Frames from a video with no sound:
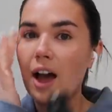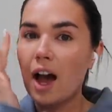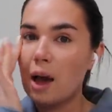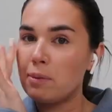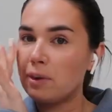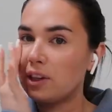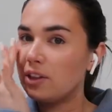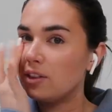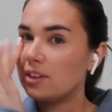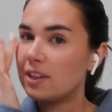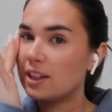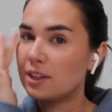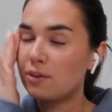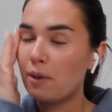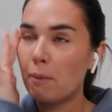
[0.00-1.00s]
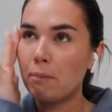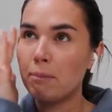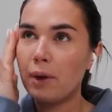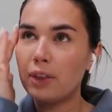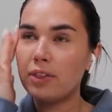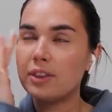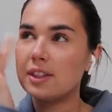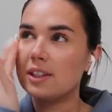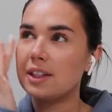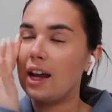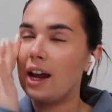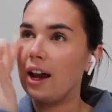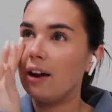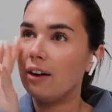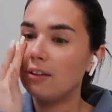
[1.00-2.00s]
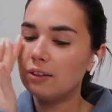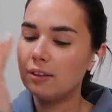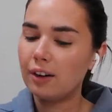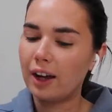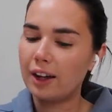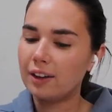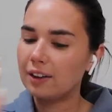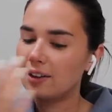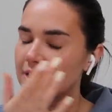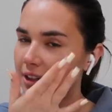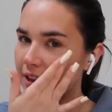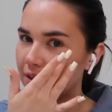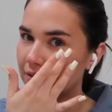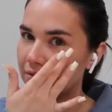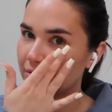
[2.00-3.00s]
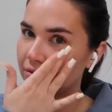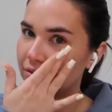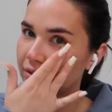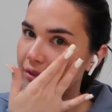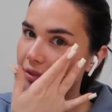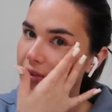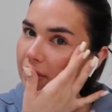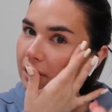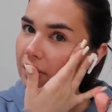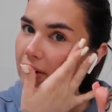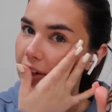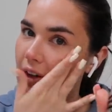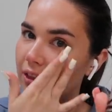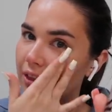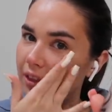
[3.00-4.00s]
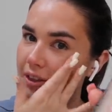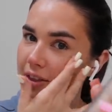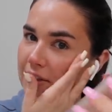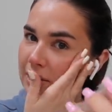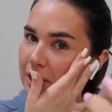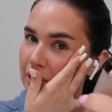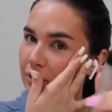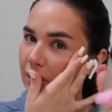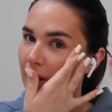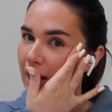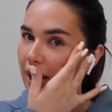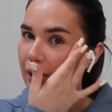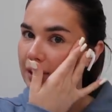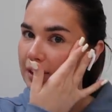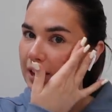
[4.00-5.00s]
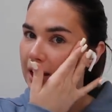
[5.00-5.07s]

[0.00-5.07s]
I've been using this for months now, and god, I don't think this is gonna run out. It's